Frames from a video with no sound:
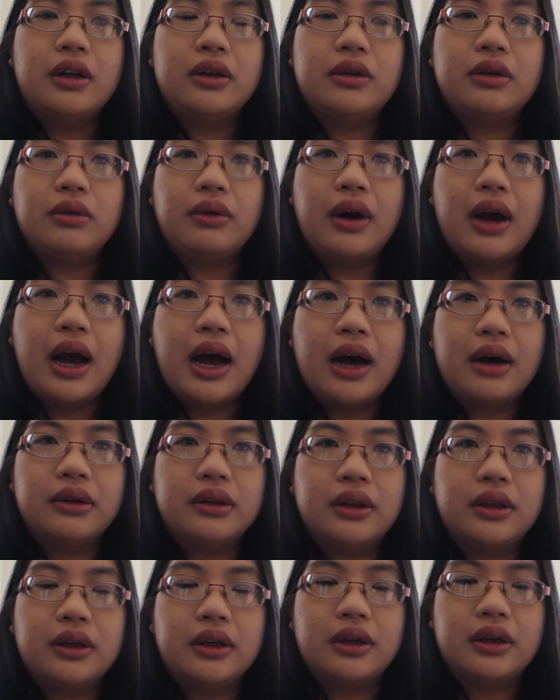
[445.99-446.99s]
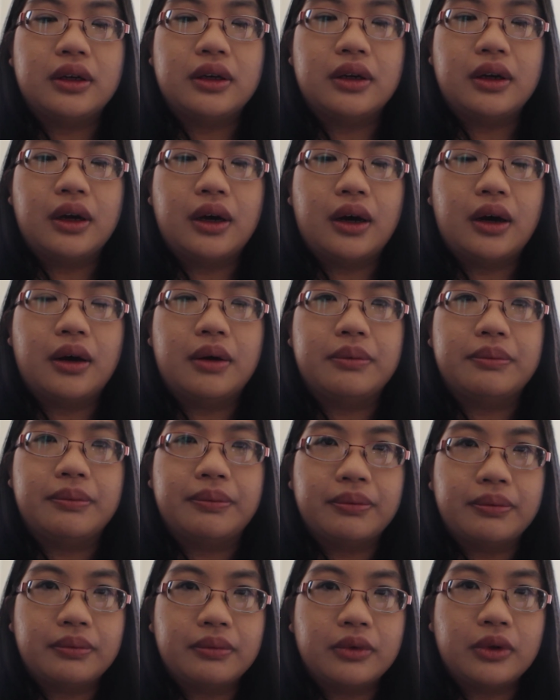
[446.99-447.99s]
throughout
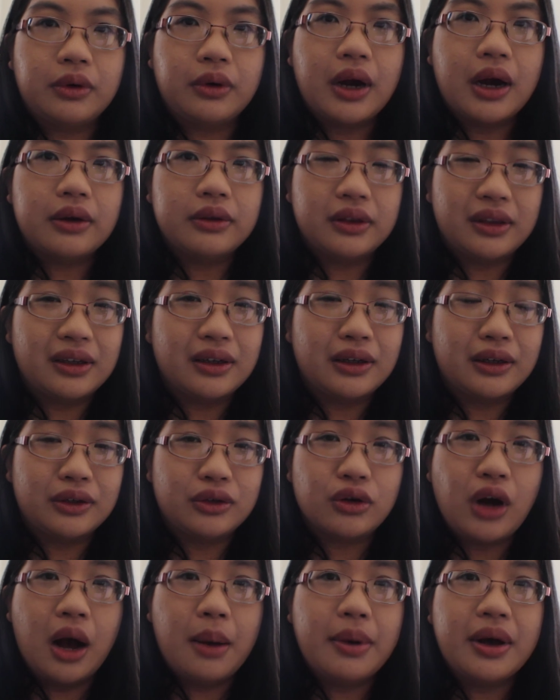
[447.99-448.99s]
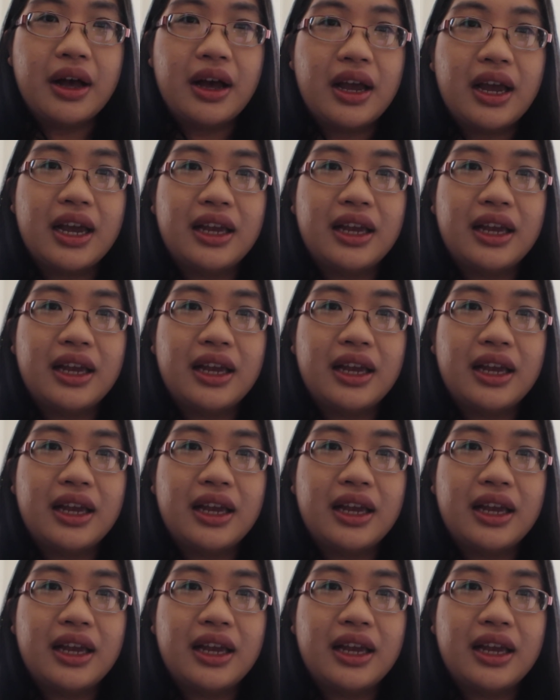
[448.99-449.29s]
the drama,